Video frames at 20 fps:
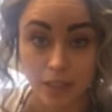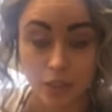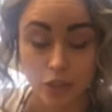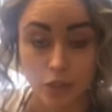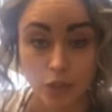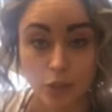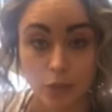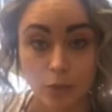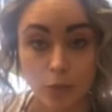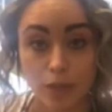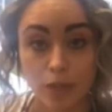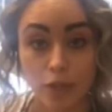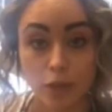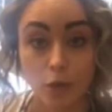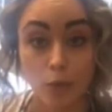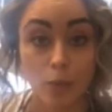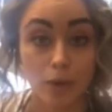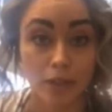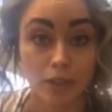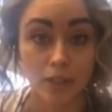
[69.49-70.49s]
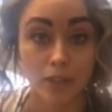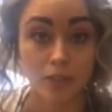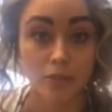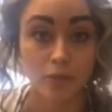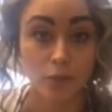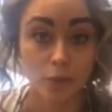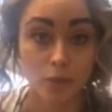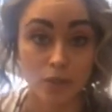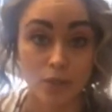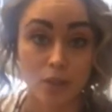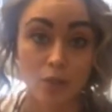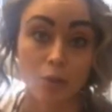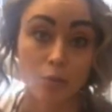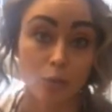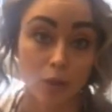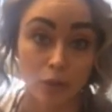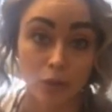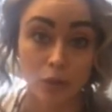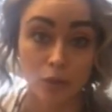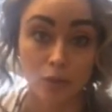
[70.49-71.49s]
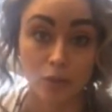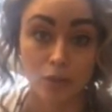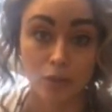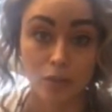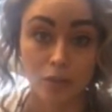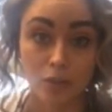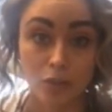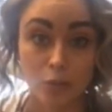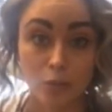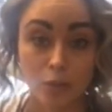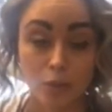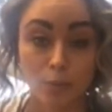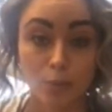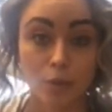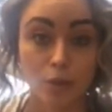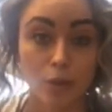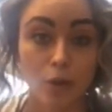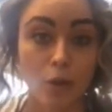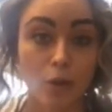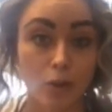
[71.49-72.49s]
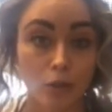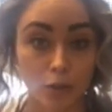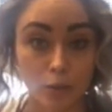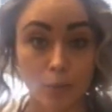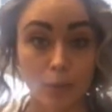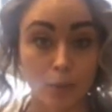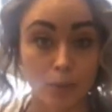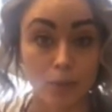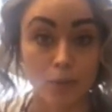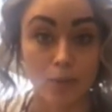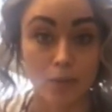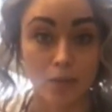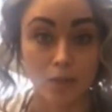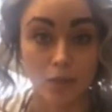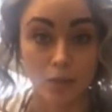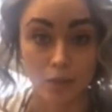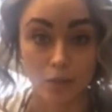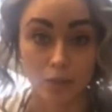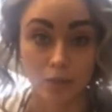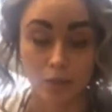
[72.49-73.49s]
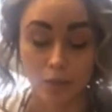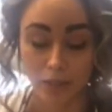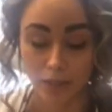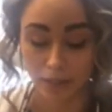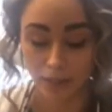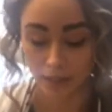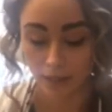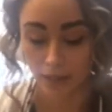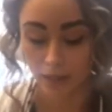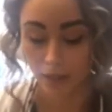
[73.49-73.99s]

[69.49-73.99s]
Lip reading: So you want to know what you're going to focus on and what universities you want to put all your marbles into, okay?